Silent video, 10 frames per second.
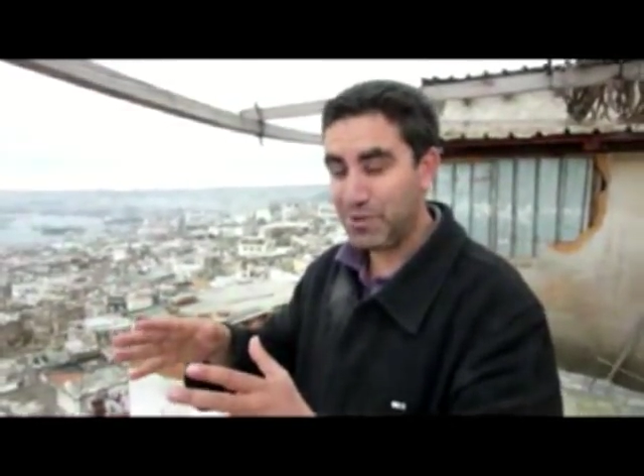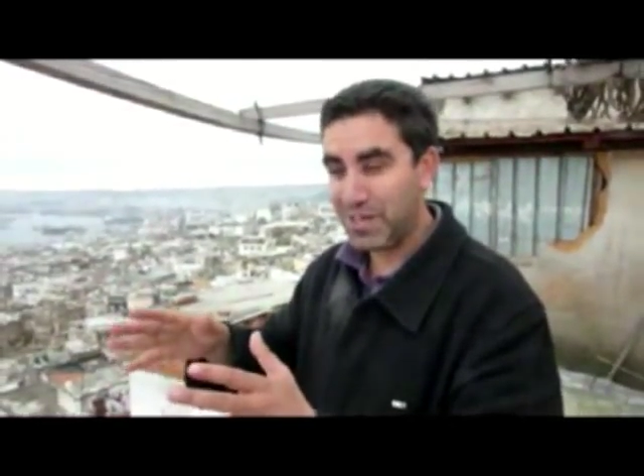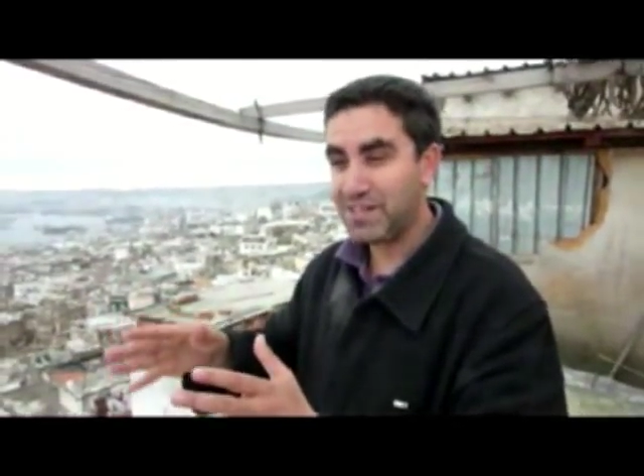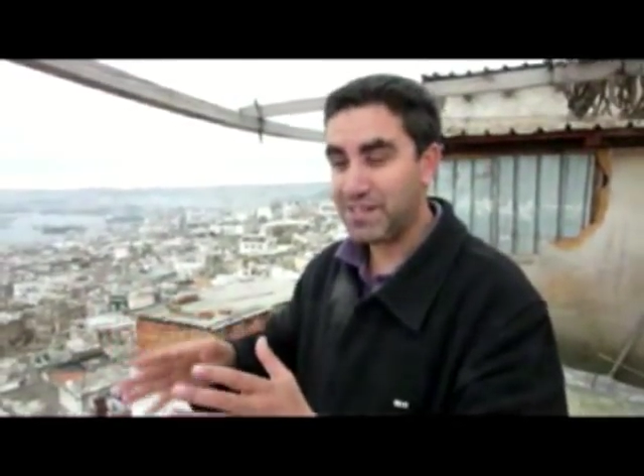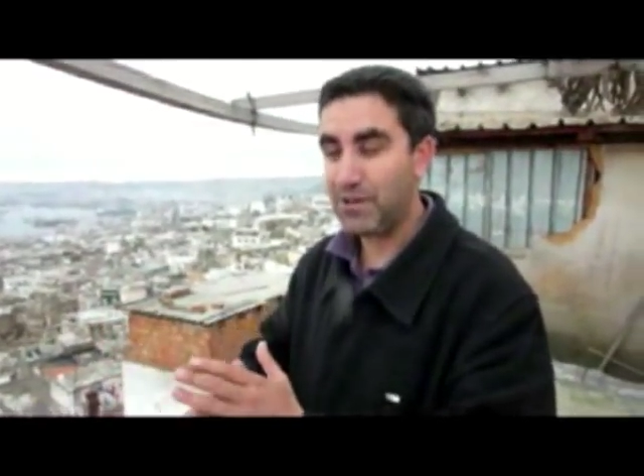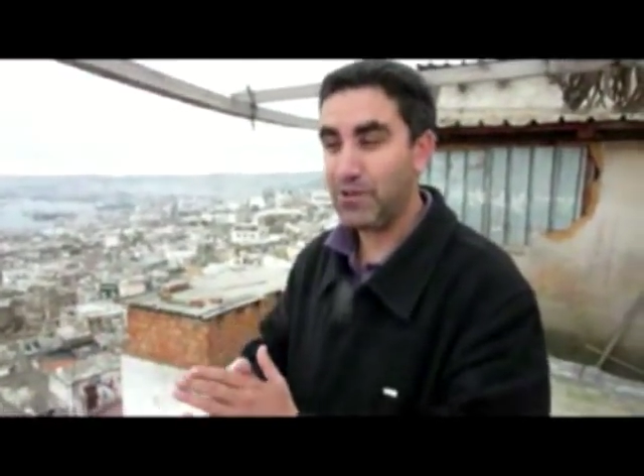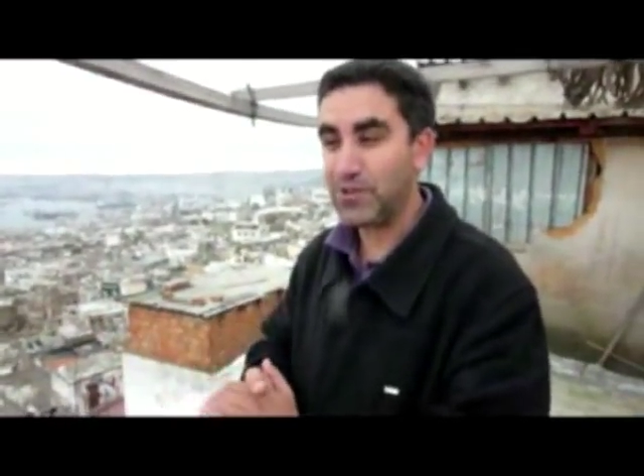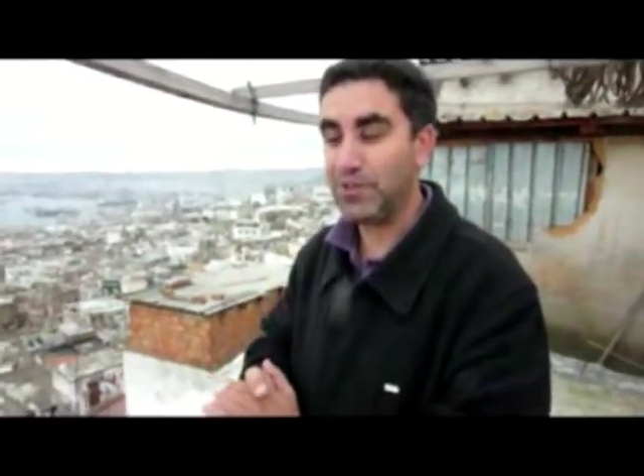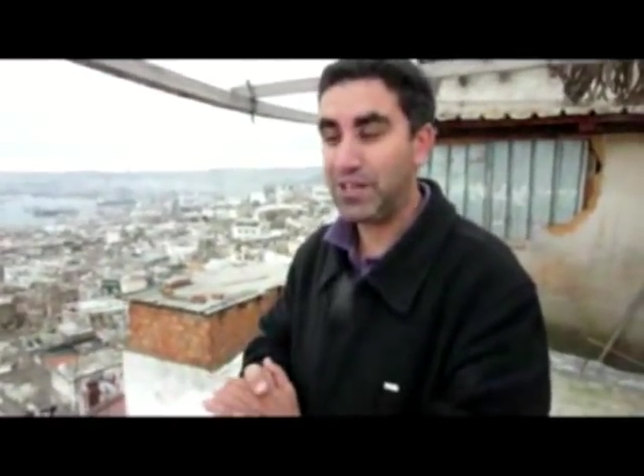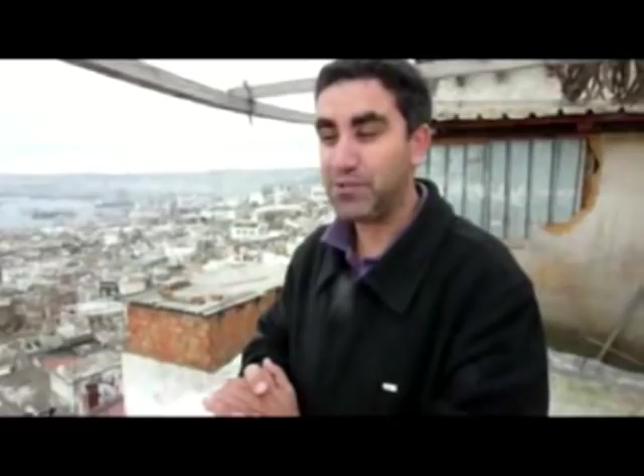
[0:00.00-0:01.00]
we can say
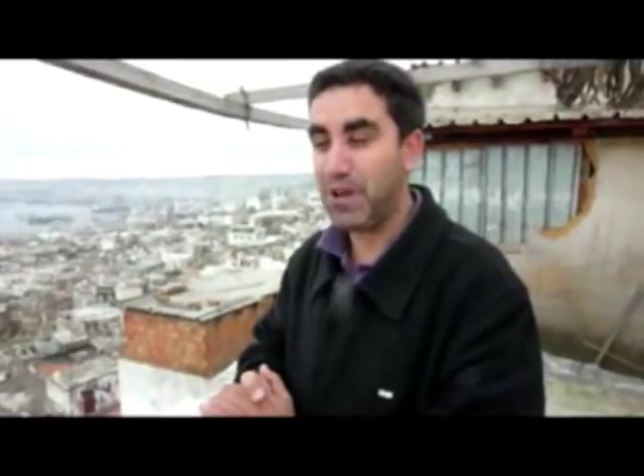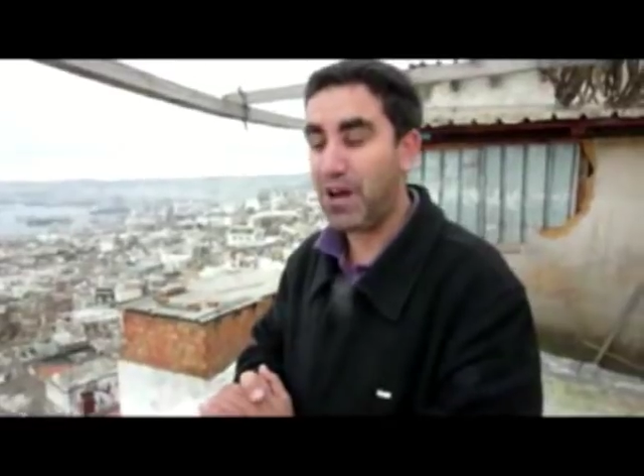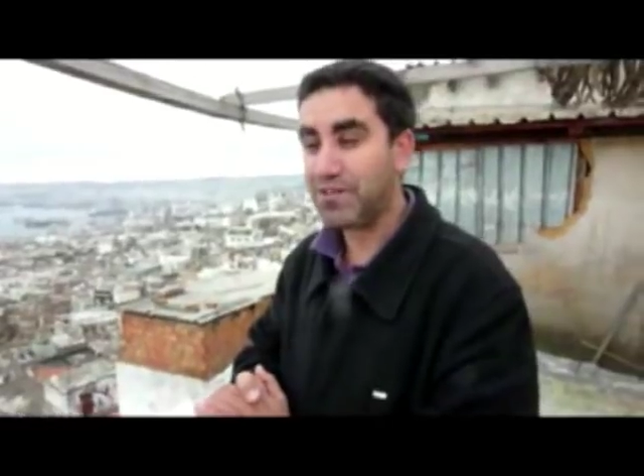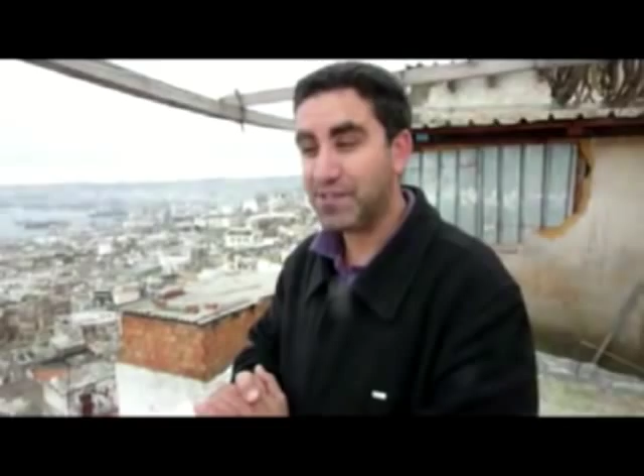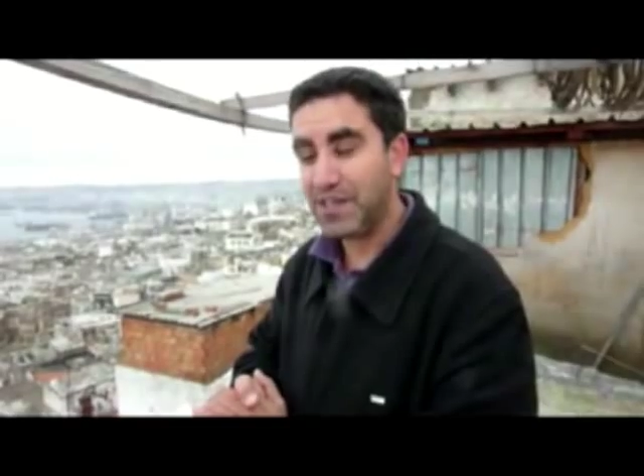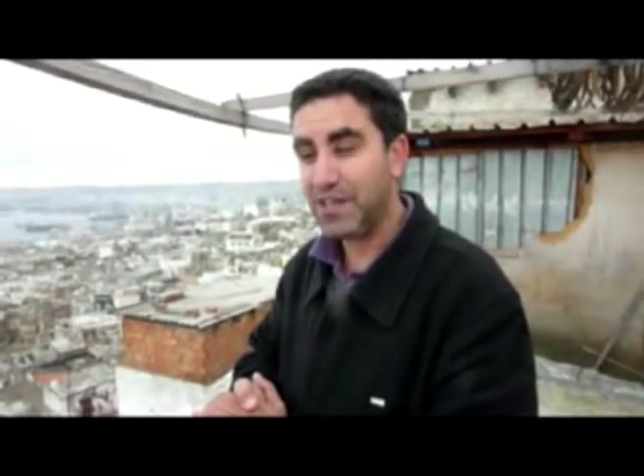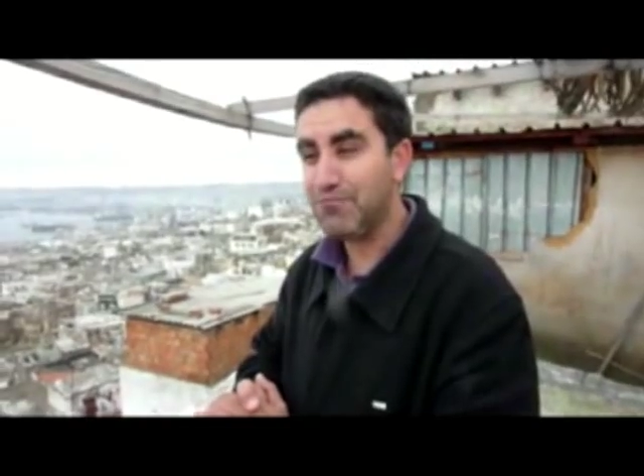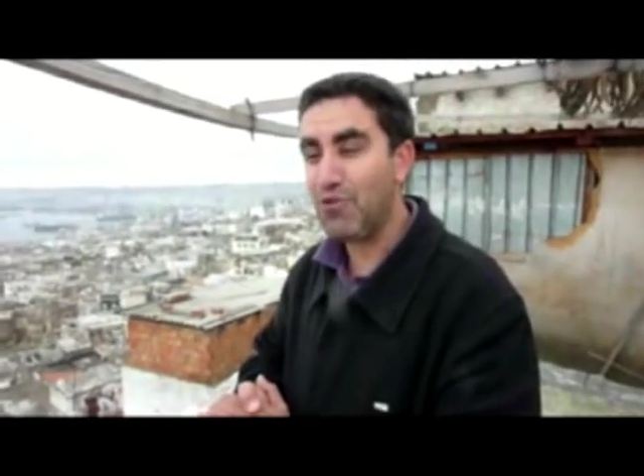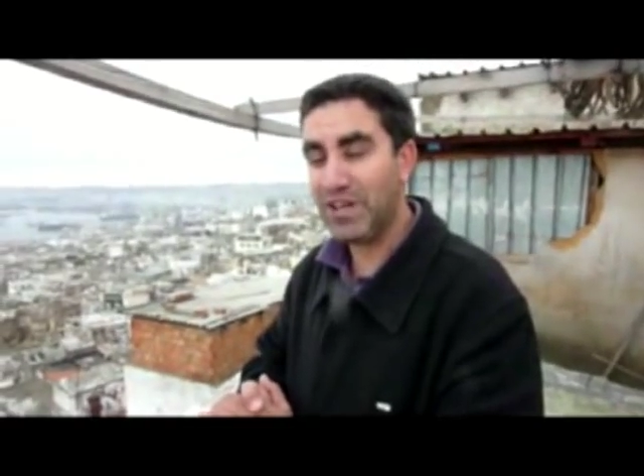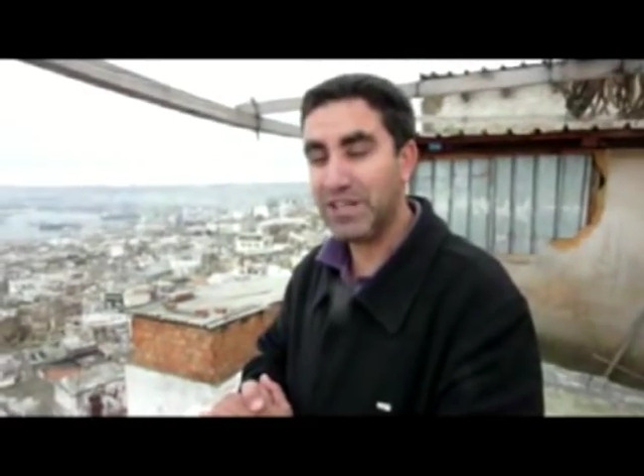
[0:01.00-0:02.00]
also that we are seeing more